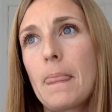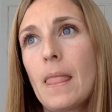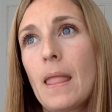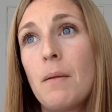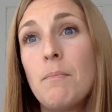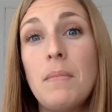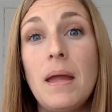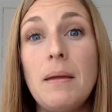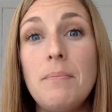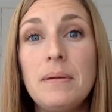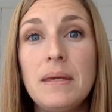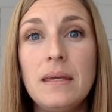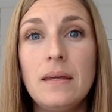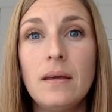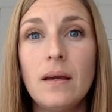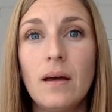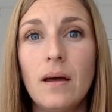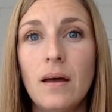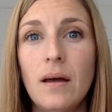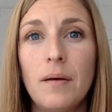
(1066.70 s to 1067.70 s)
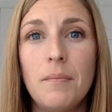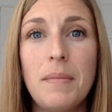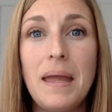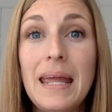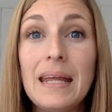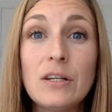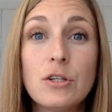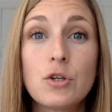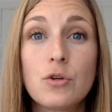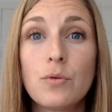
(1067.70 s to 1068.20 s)
maybe
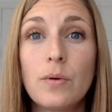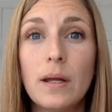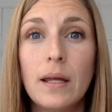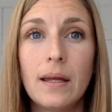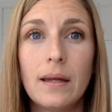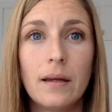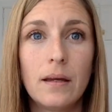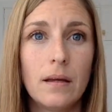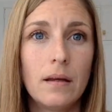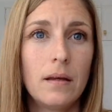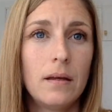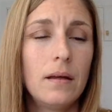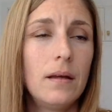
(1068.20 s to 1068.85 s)
entering